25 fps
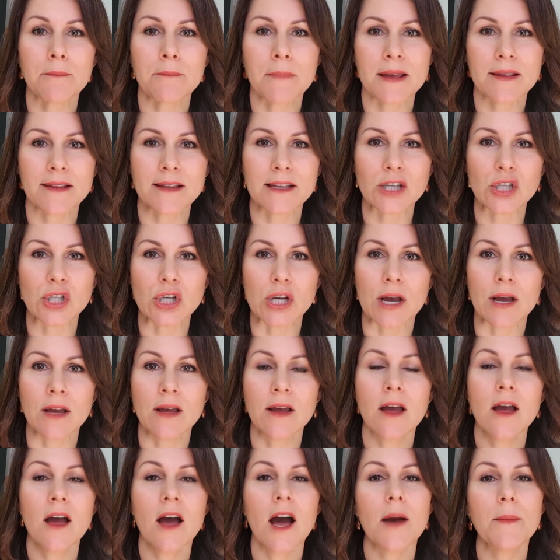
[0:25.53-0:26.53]
messenger.
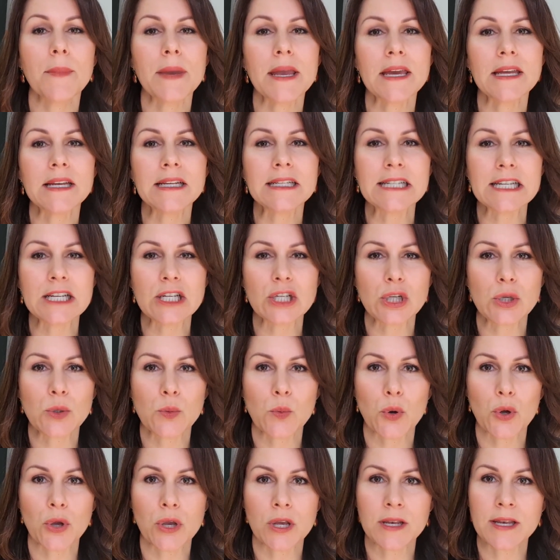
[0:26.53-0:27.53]
I'm here to teach you
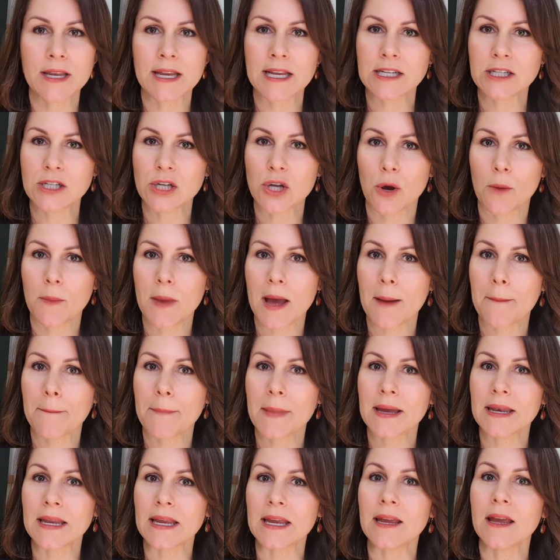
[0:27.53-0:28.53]
what you need to know about
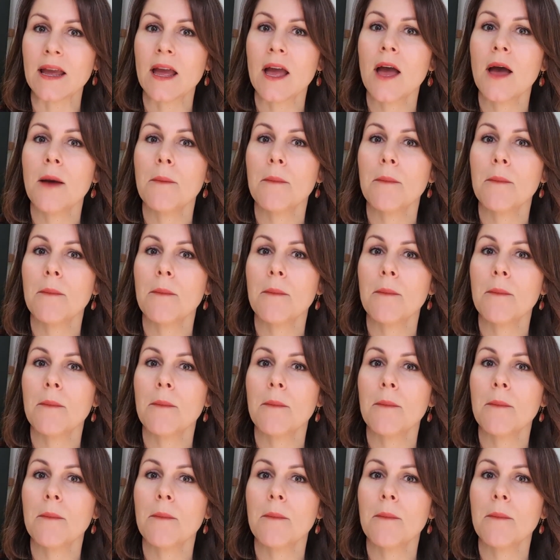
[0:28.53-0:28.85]
money.